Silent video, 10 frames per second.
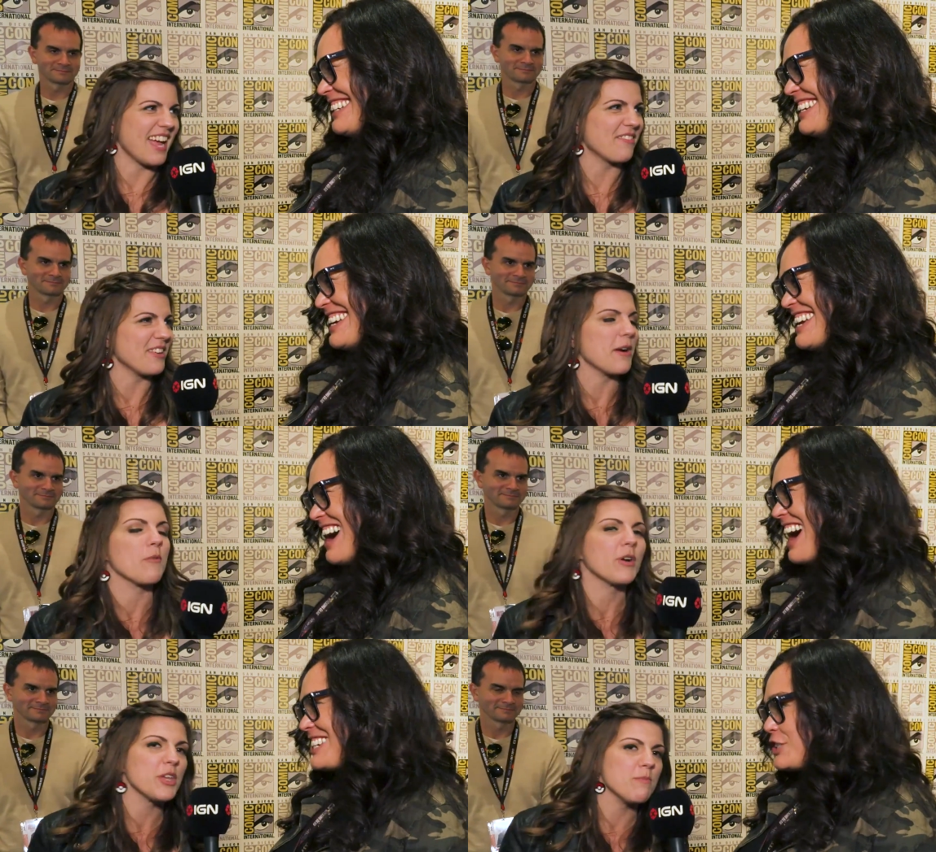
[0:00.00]

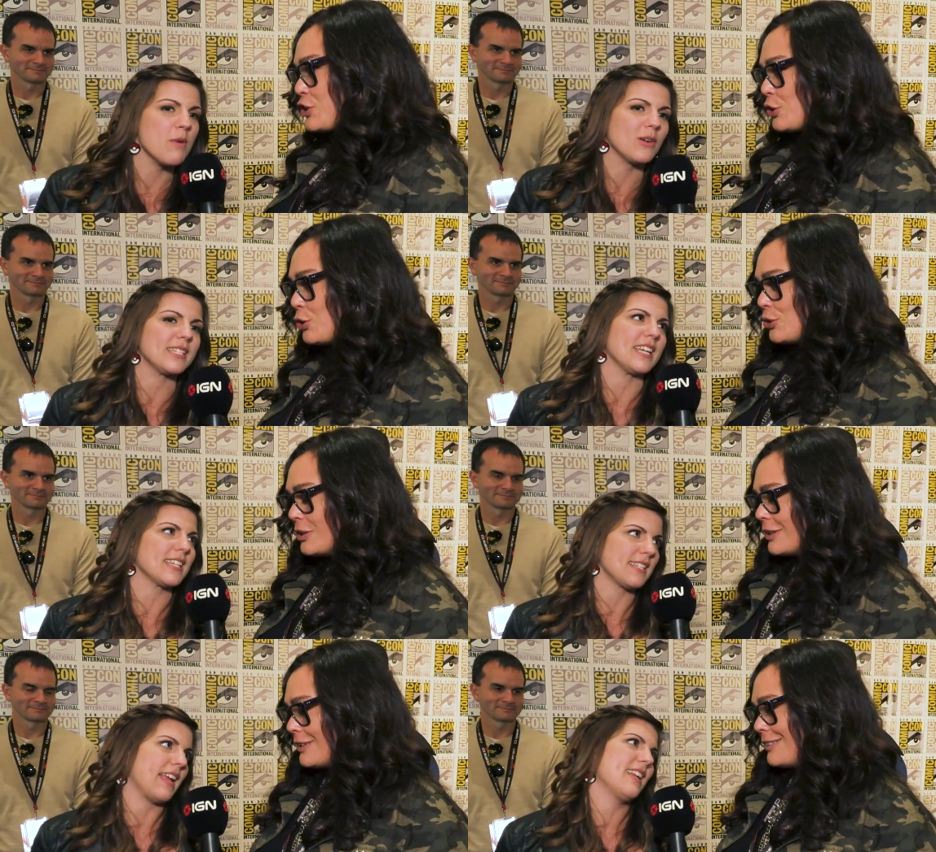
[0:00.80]
Speaker 1: everywhere. What I are you do. most
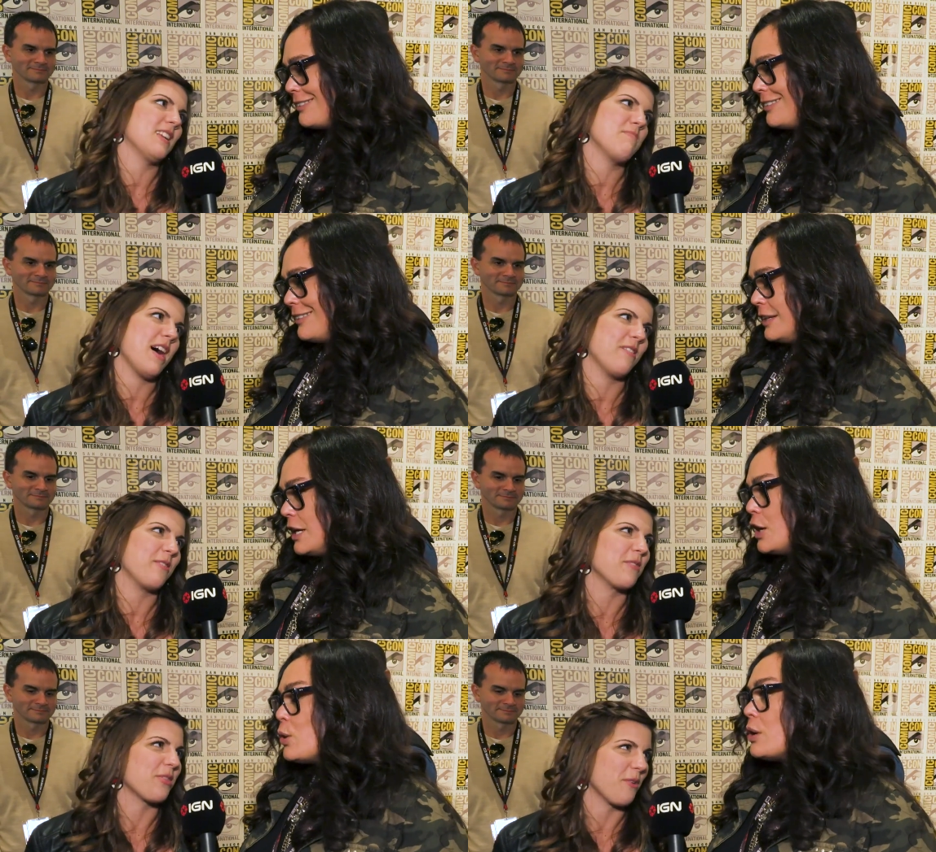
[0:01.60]
excited
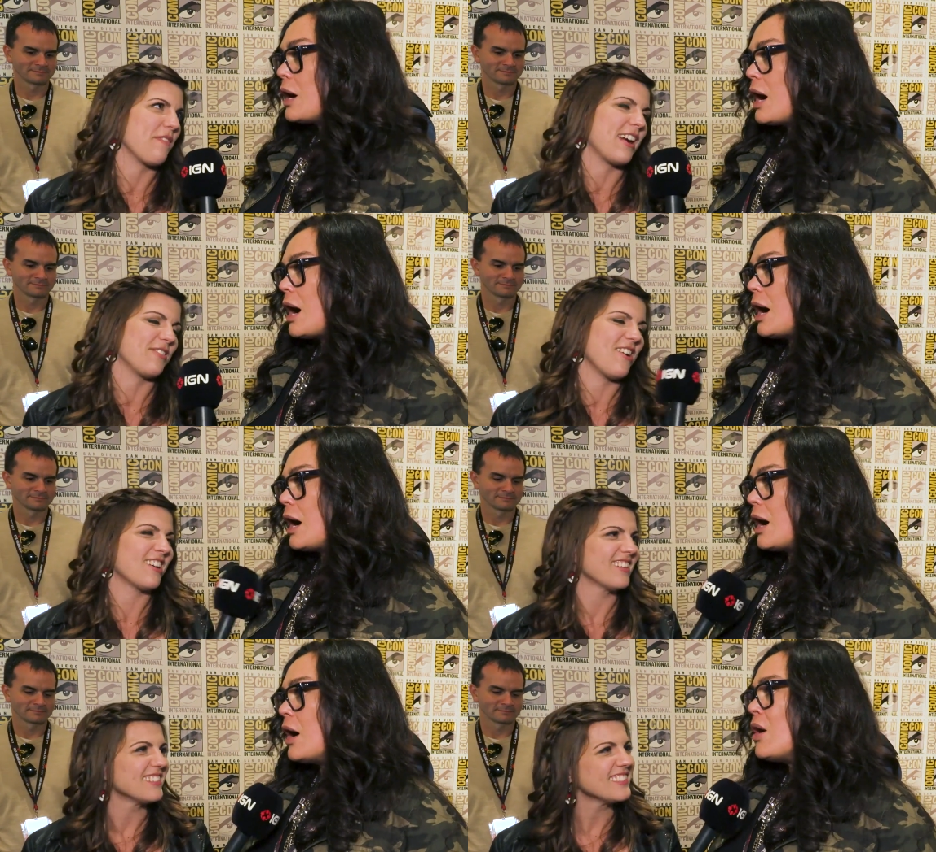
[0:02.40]
about with Thor
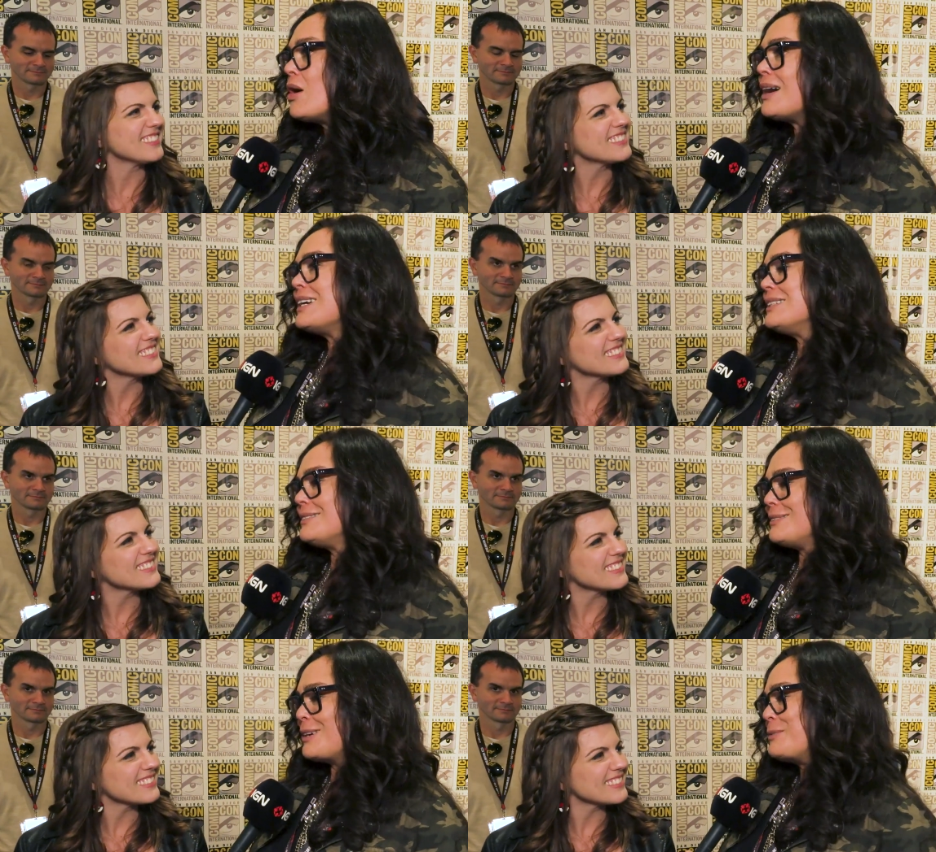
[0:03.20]
Ragnarok?
Speaker 2: Oh, I
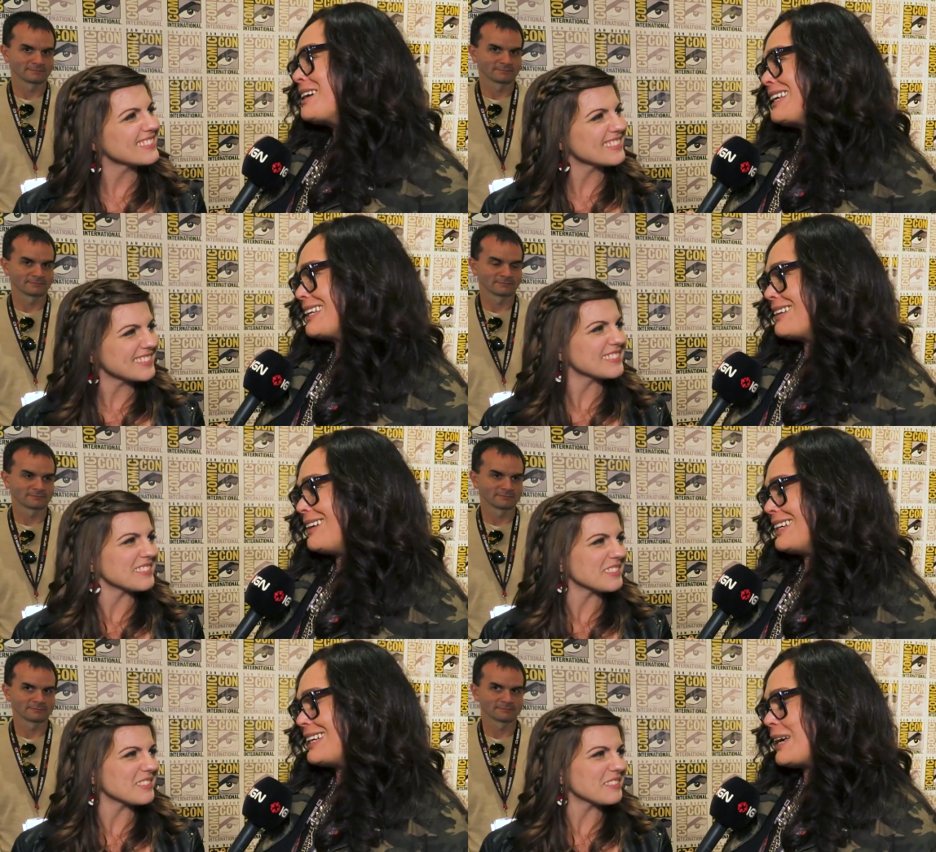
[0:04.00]
just, I mean, I,
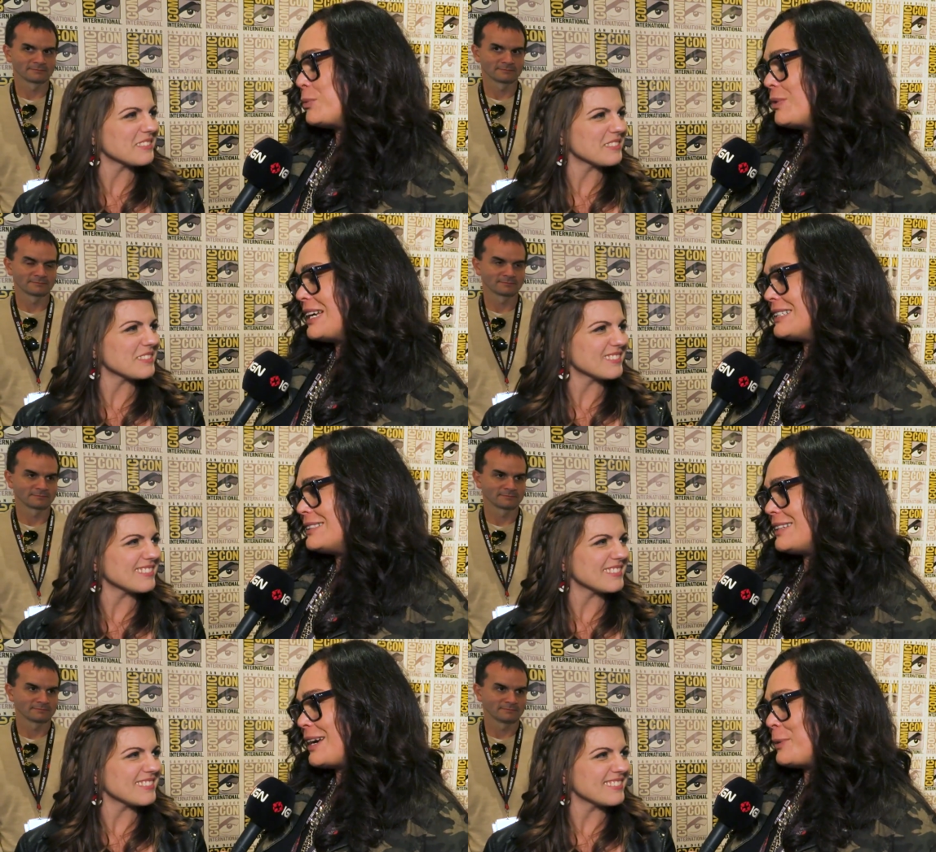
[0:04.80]
I can't
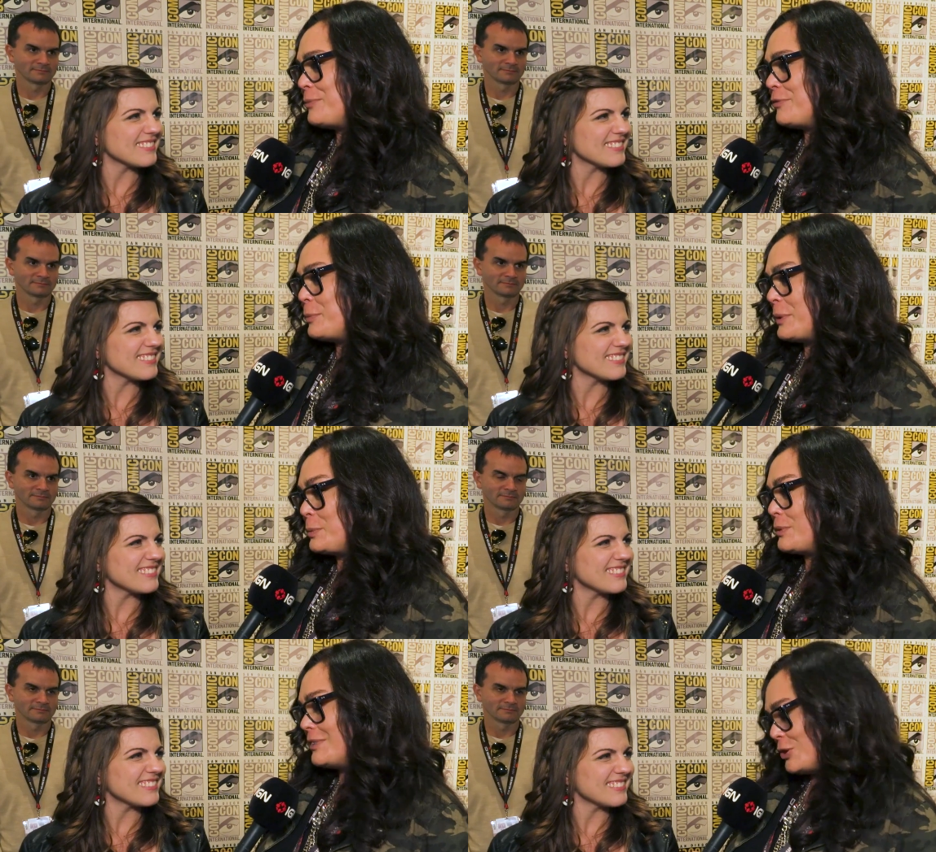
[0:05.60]
wait um, for
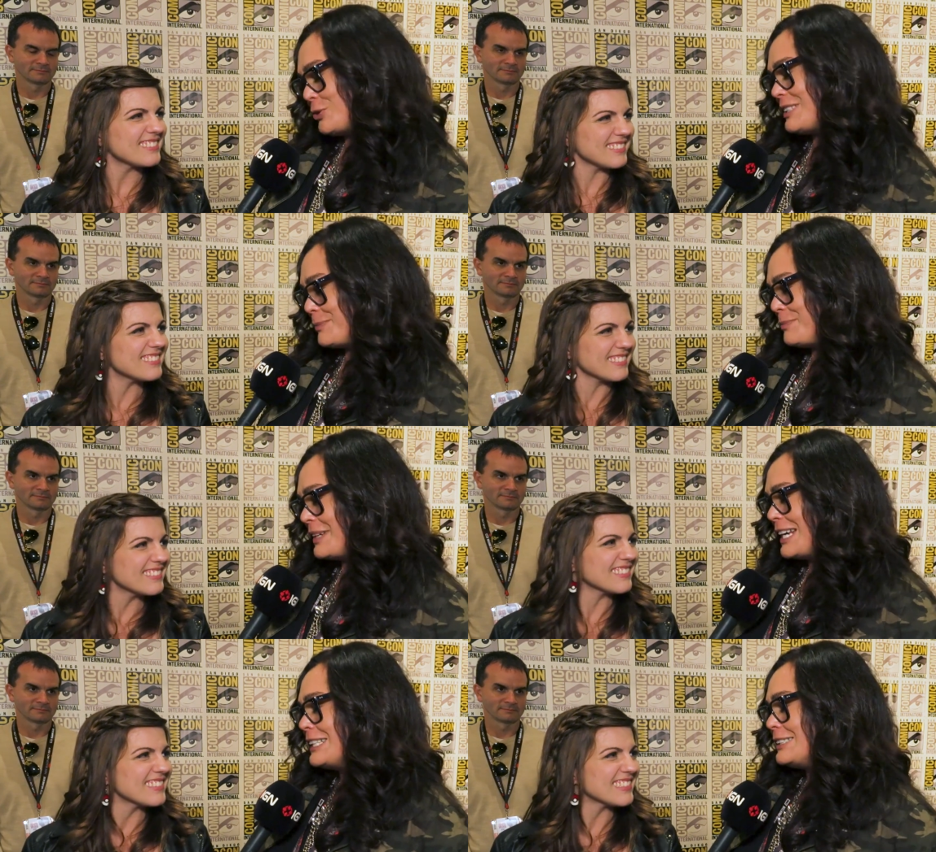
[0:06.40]
people, you know, to
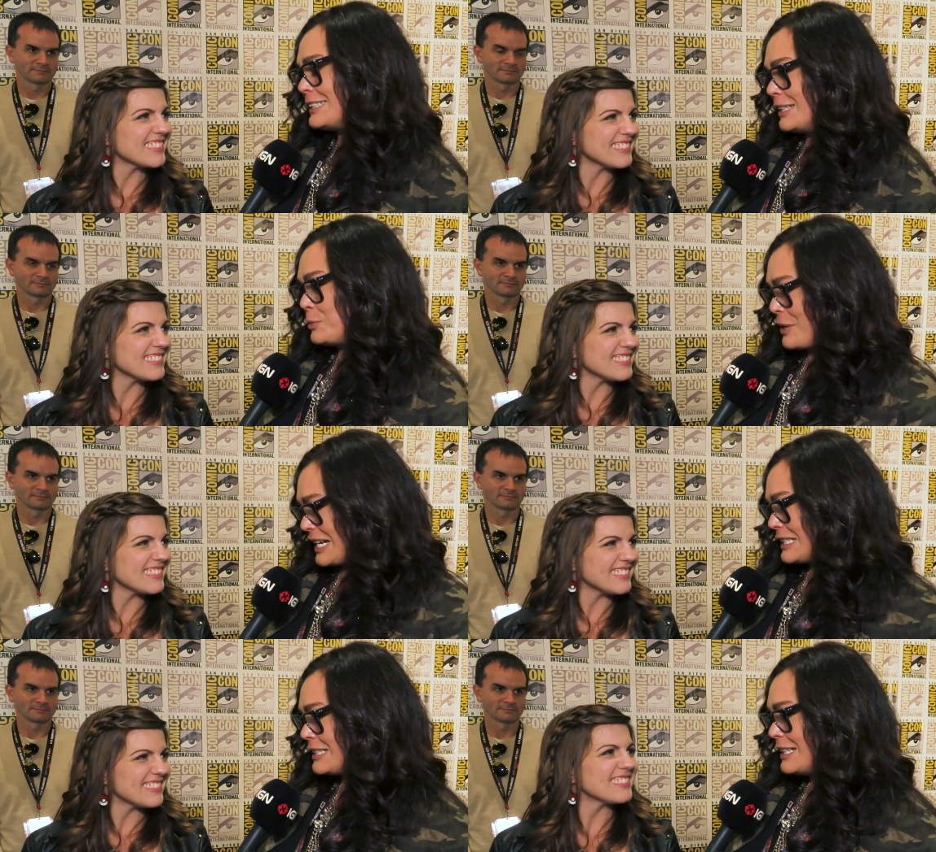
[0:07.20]

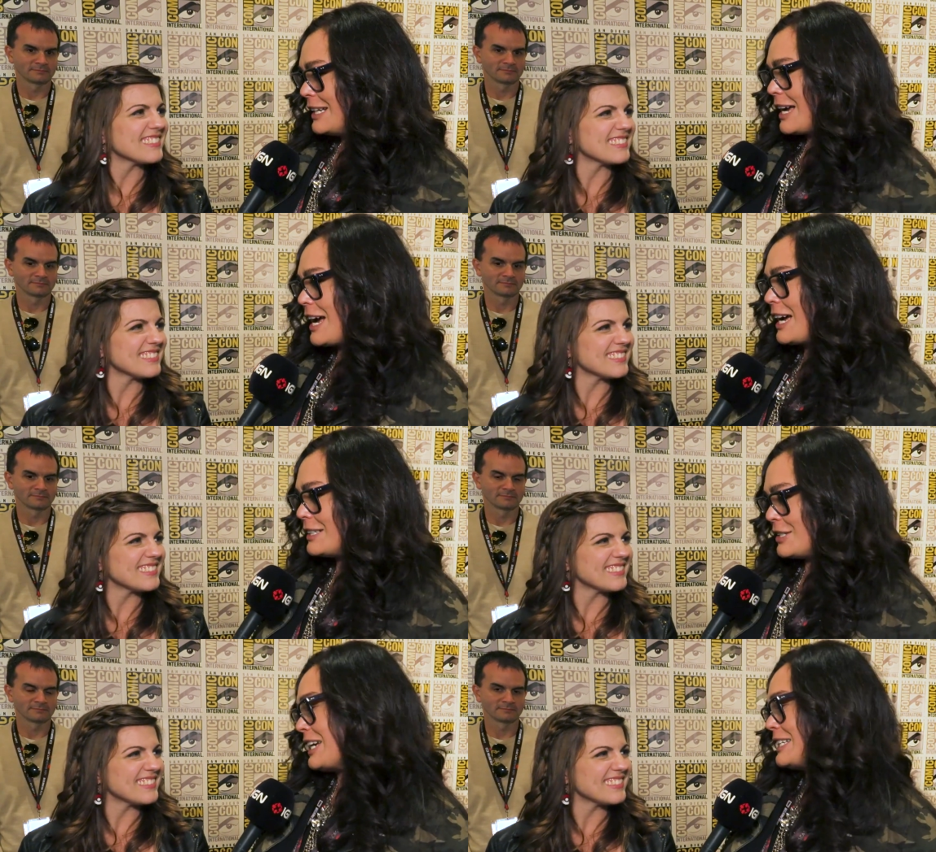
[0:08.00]
celebrate
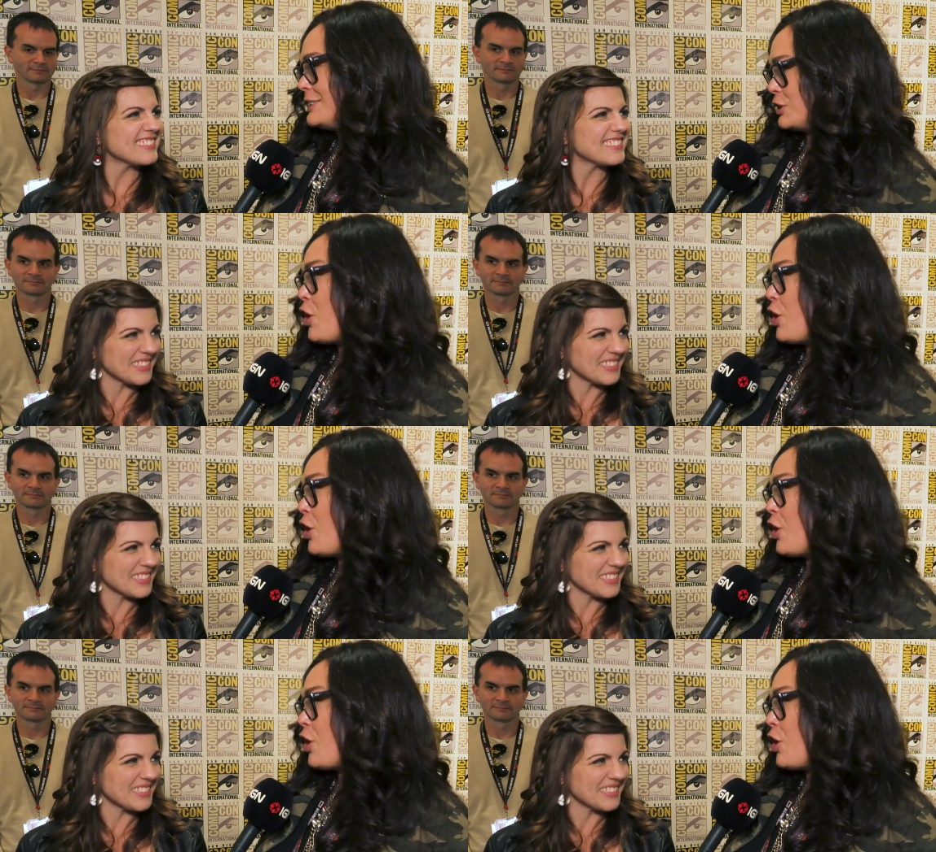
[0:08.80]
uh, Taika's